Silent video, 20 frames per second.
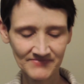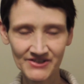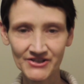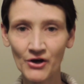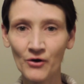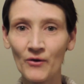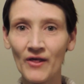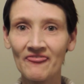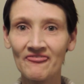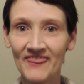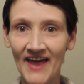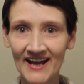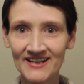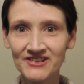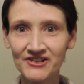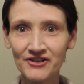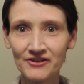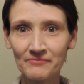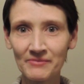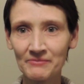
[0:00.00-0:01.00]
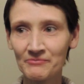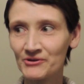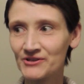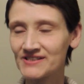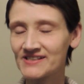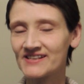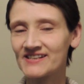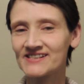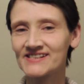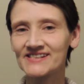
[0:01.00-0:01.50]
So that's going to be
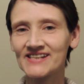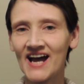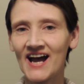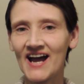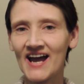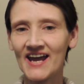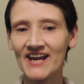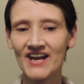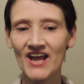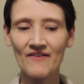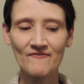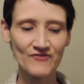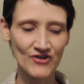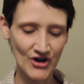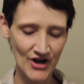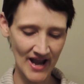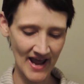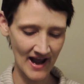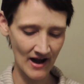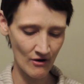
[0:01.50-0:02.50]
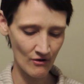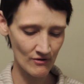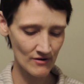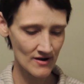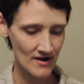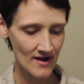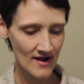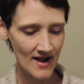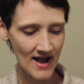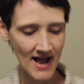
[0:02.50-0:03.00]
put to the side for now.
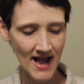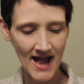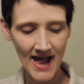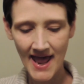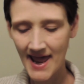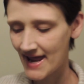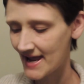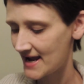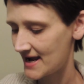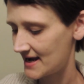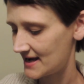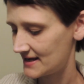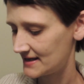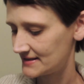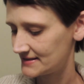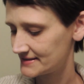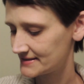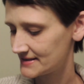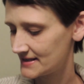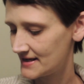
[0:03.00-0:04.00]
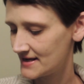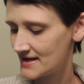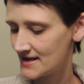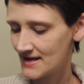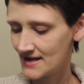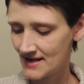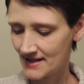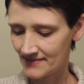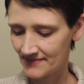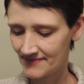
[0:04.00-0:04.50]
And
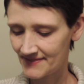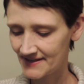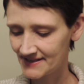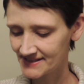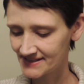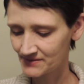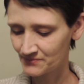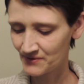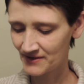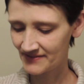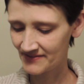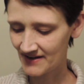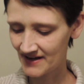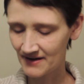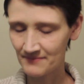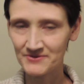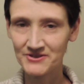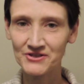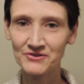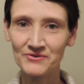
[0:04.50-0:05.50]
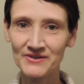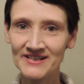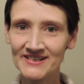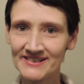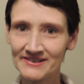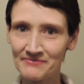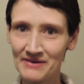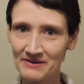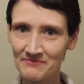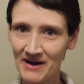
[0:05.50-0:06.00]
this one that I'm doing
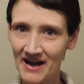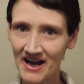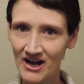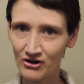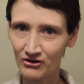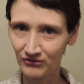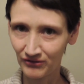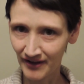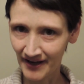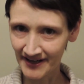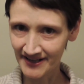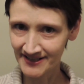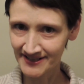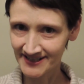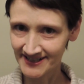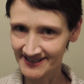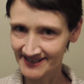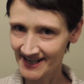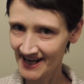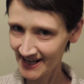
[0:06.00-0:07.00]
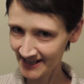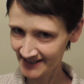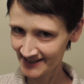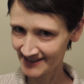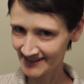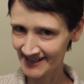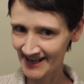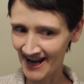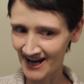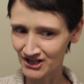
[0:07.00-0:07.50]
to make my hair light to
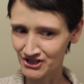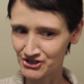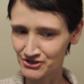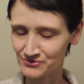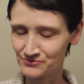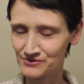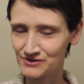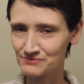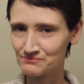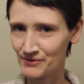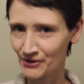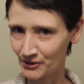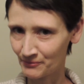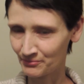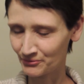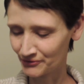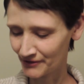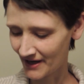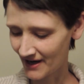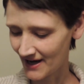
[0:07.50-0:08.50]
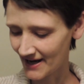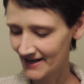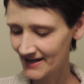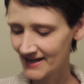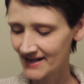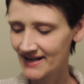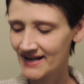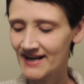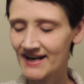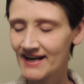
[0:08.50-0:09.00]
take the actual purple
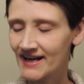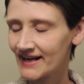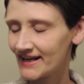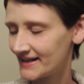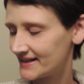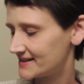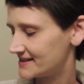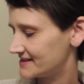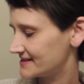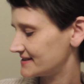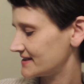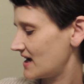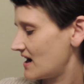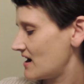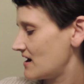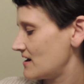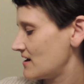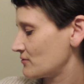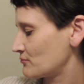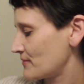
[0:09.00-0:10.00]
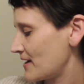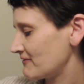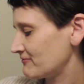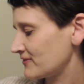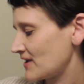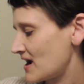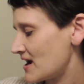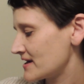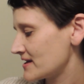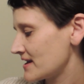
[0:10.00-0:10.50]
dye is
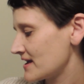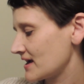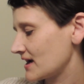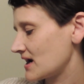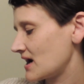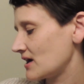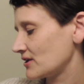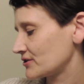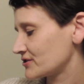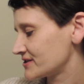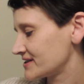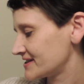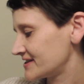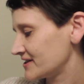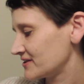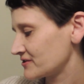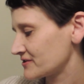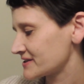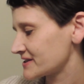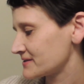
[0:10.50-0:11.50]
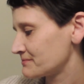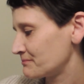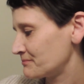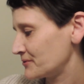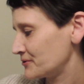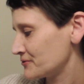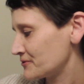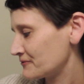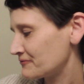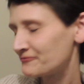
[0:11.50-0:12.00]
Revlon Colorsilk's
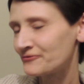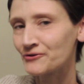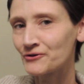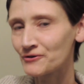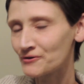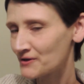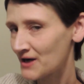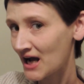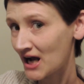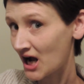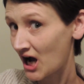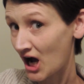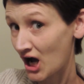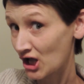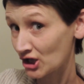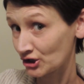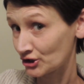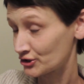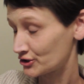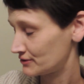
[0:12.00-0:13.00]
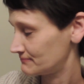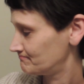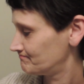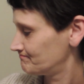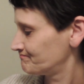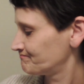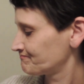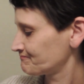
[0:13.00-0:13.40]
Beautiful Color.